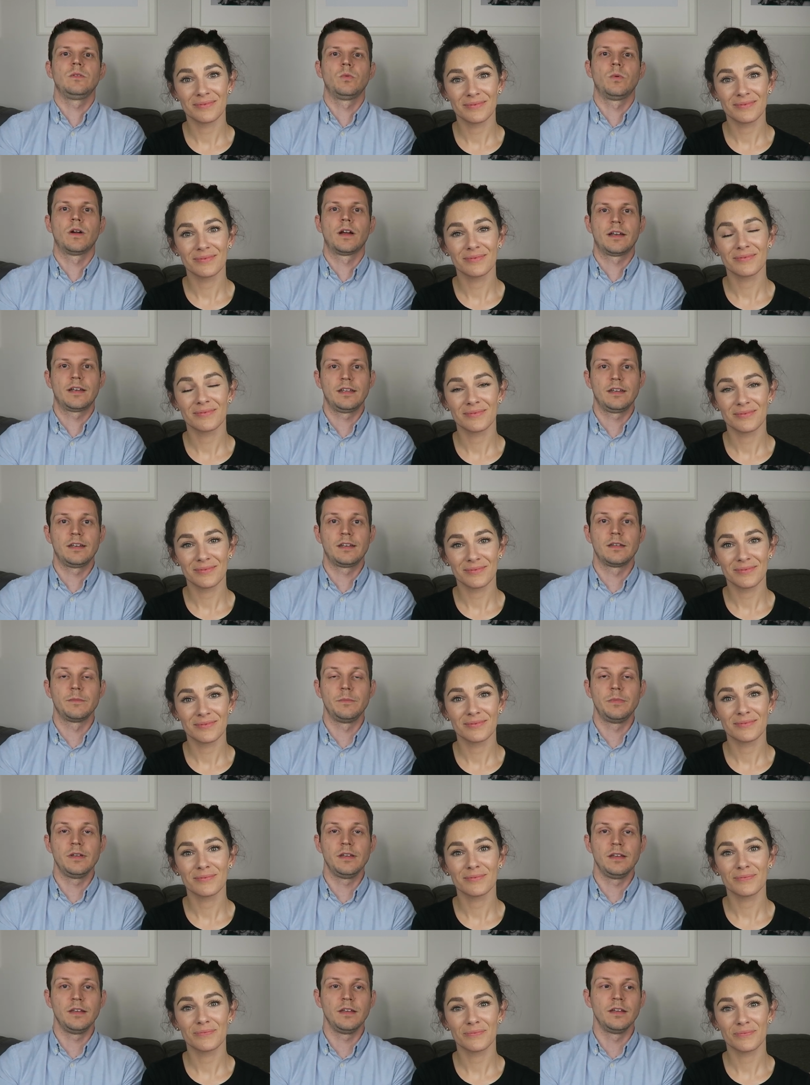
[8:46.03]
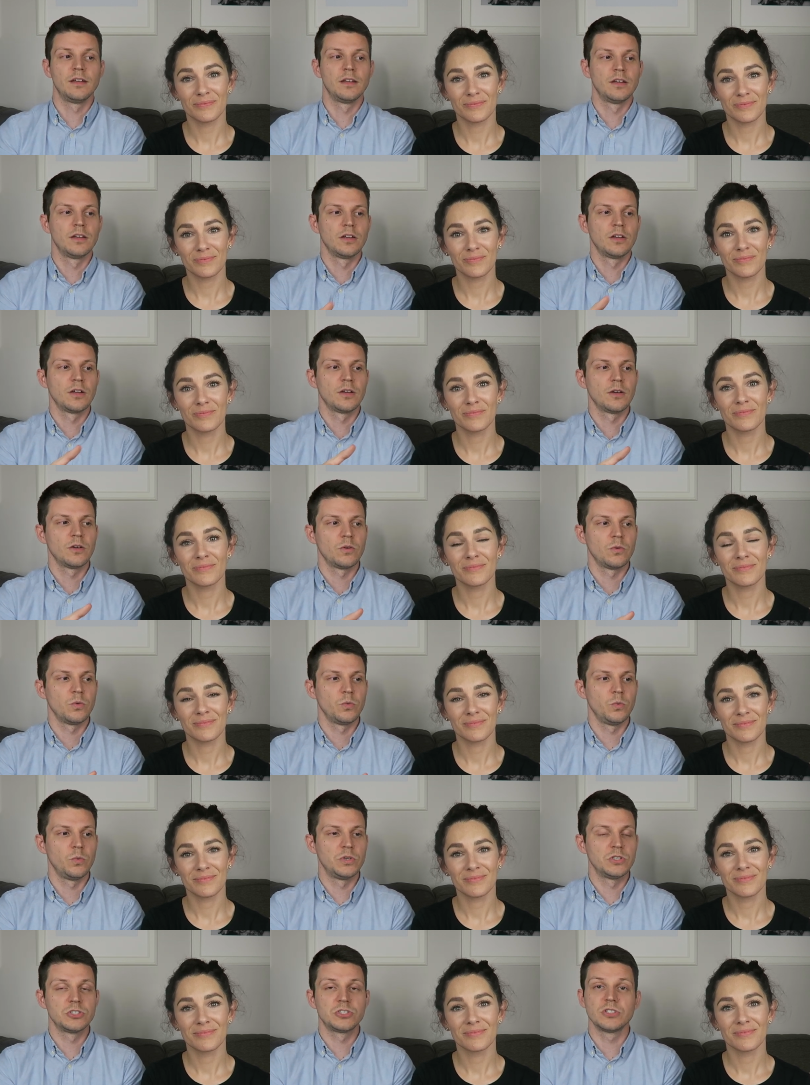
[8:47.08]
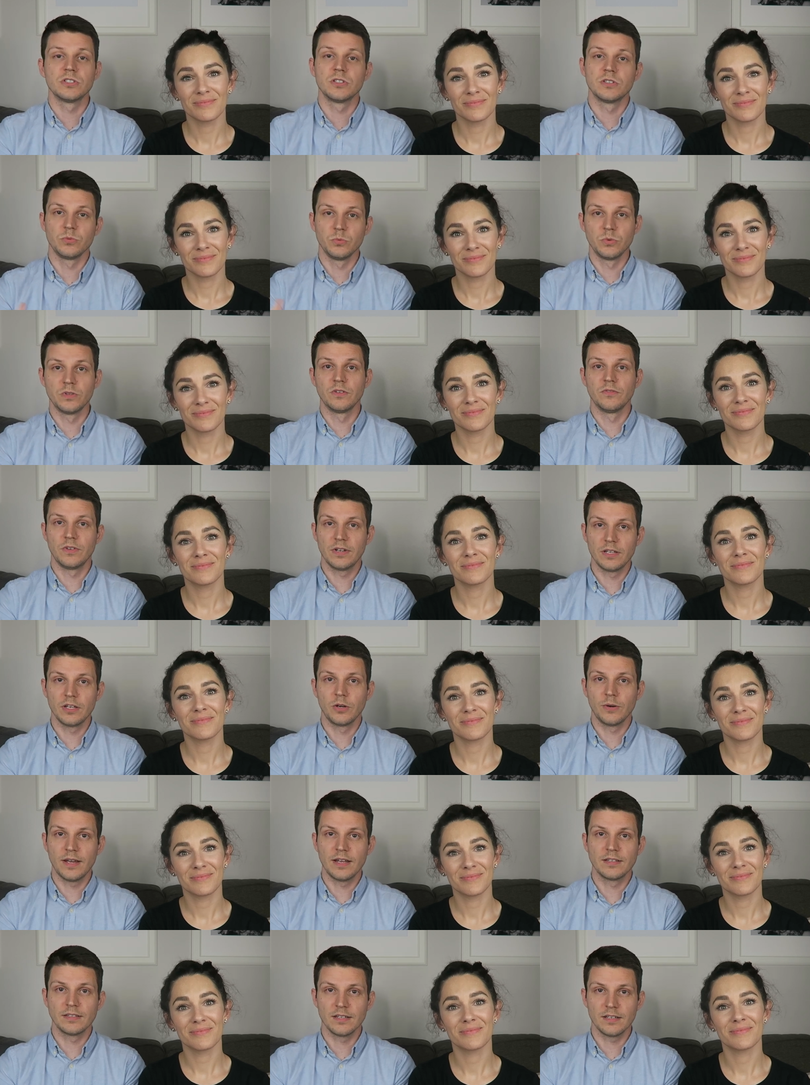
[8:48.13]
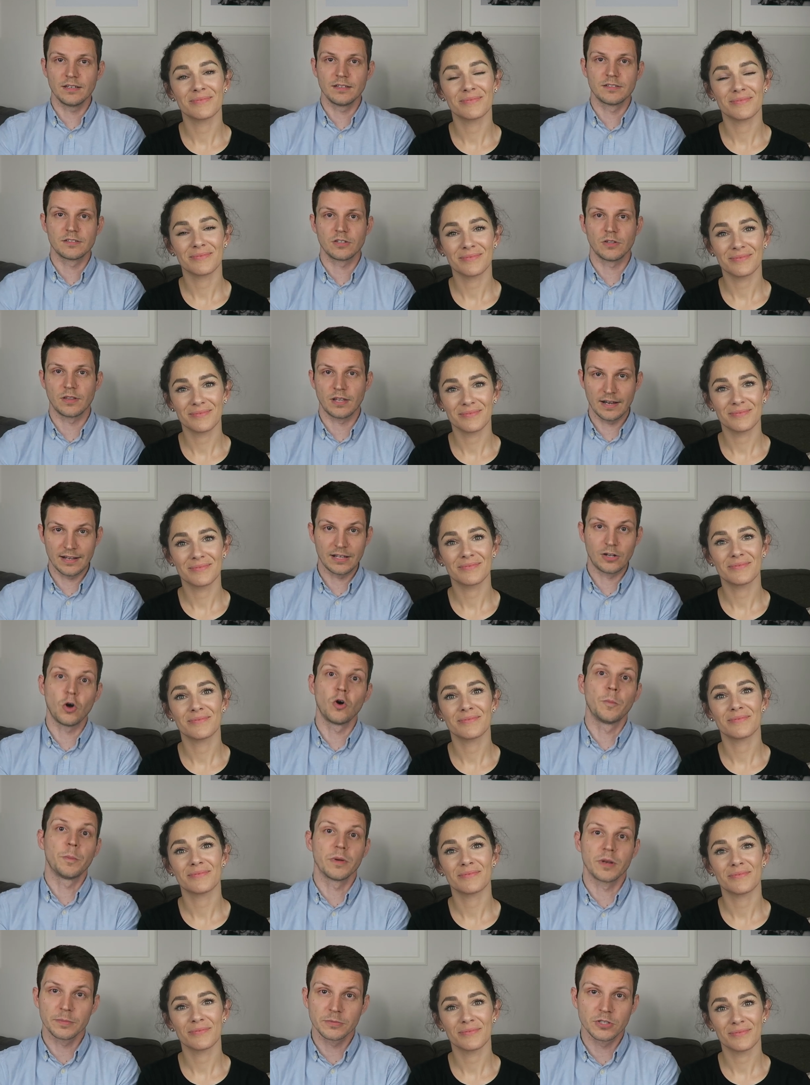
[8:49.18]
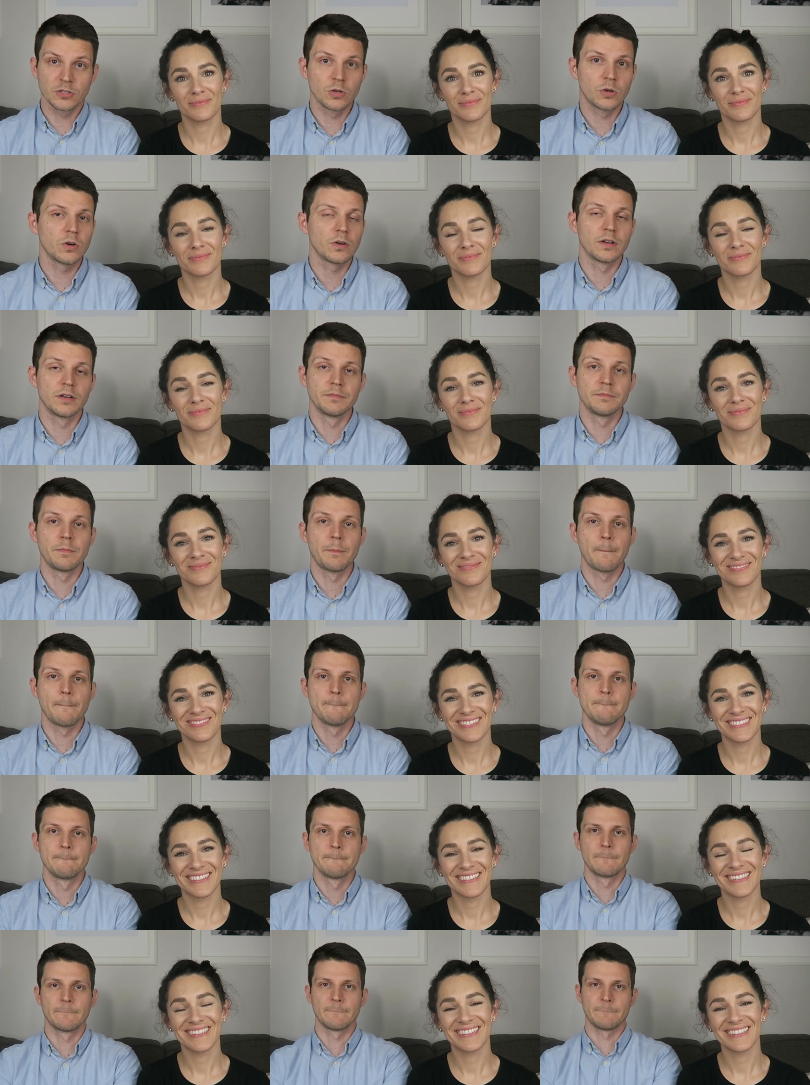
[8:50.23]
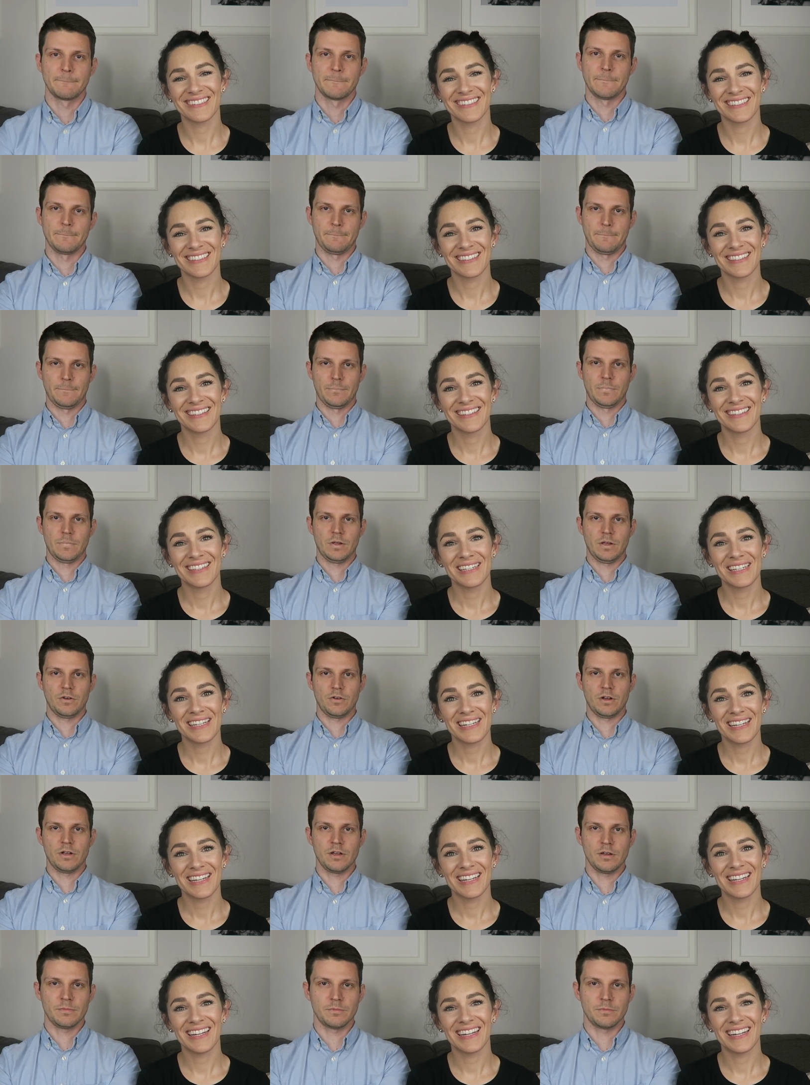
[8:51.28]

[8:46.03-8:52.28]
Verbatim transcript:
Speaker 1: where I needed to be when when the video ended so that I could open up the door and here I